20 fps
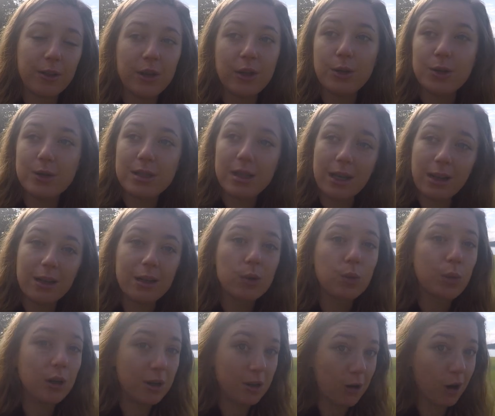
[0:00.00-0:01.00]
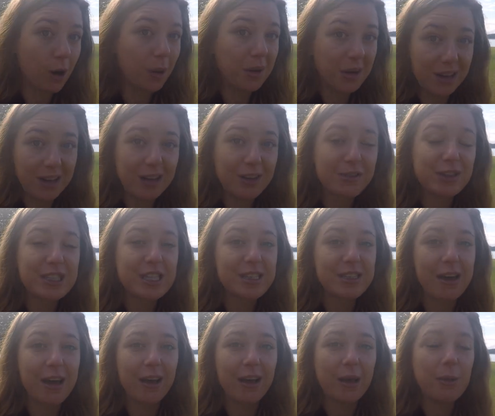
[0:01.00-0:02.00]
the New Zealand we know and love
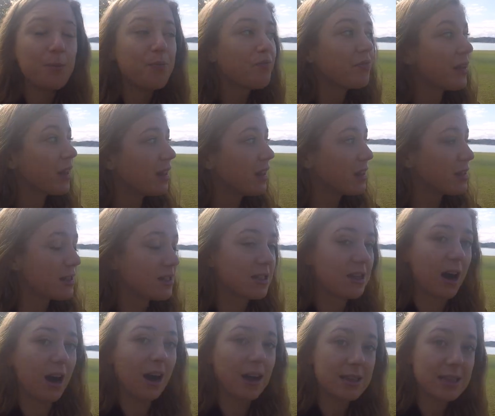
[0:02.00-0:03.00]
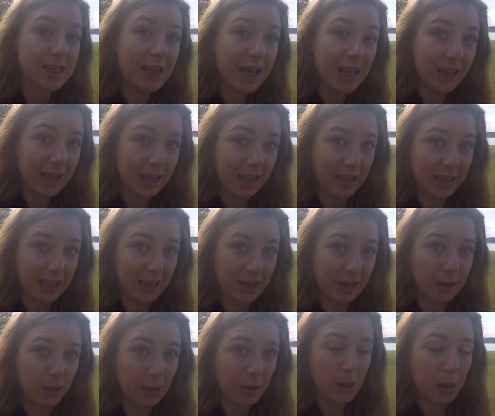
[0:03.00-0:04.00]
today, then start
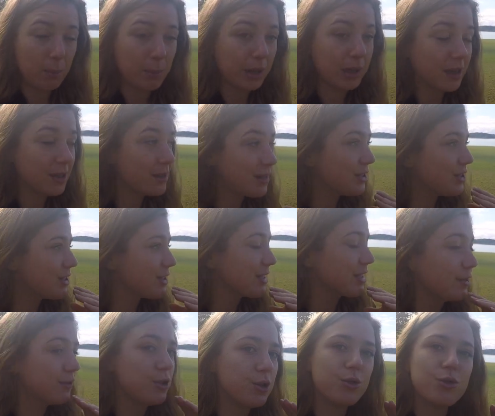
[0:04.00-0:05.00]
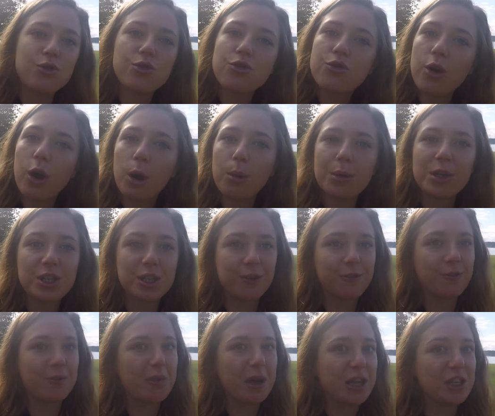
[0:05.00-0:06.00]
here, because it just gives you so much
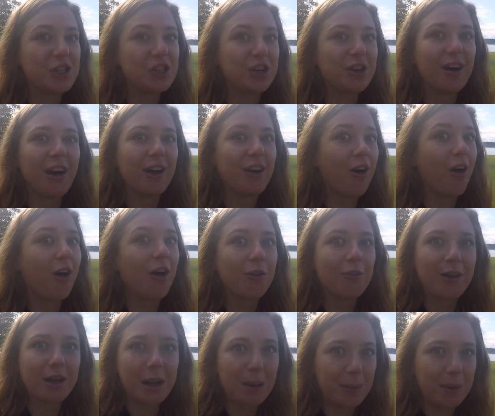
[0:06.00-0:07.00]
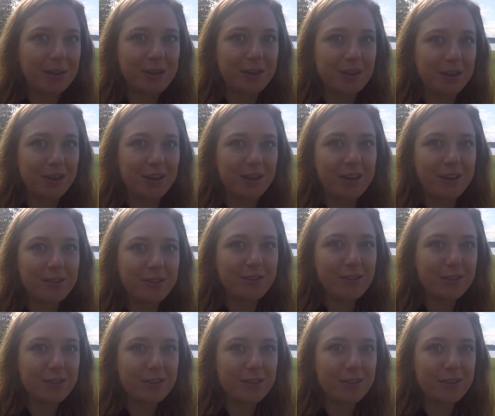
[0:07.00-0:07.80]
information. I can't recommend it enough.